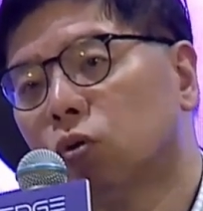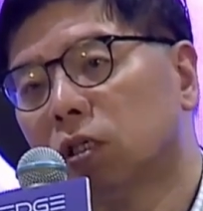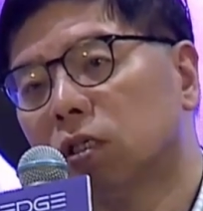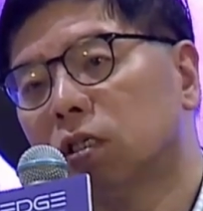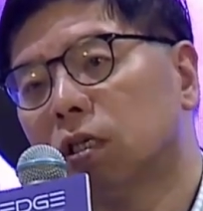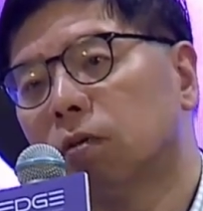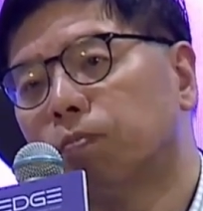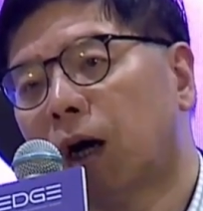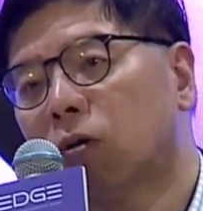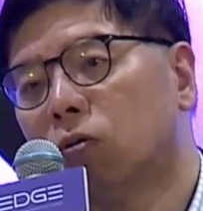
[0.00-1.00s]
And
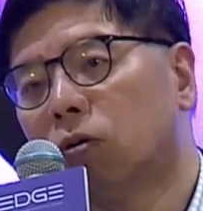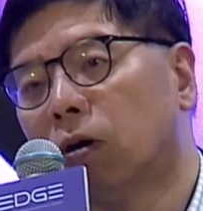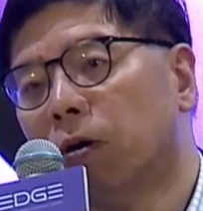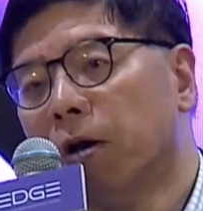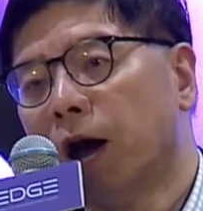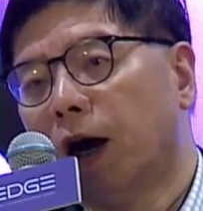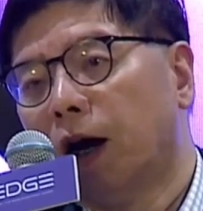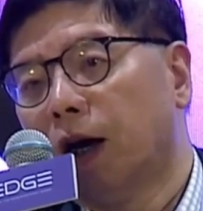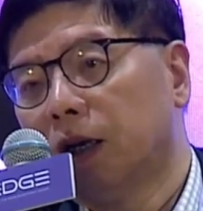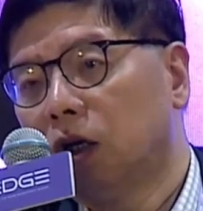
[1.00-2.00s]
second of all,
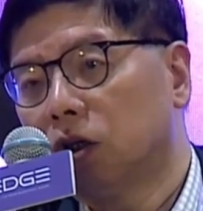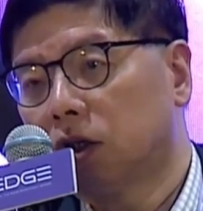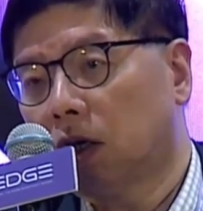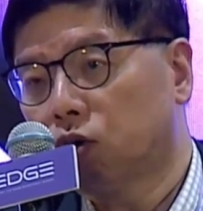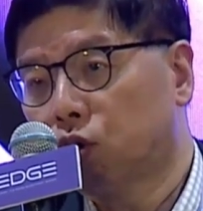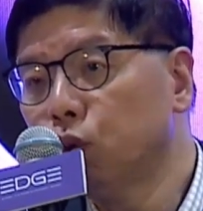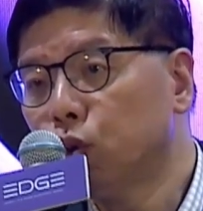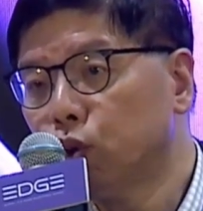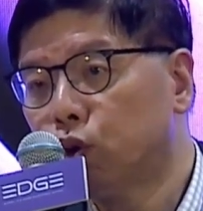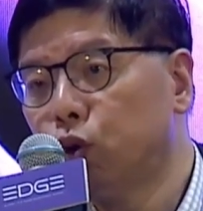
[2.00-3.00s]
this is also
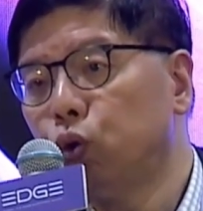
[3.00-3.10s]
something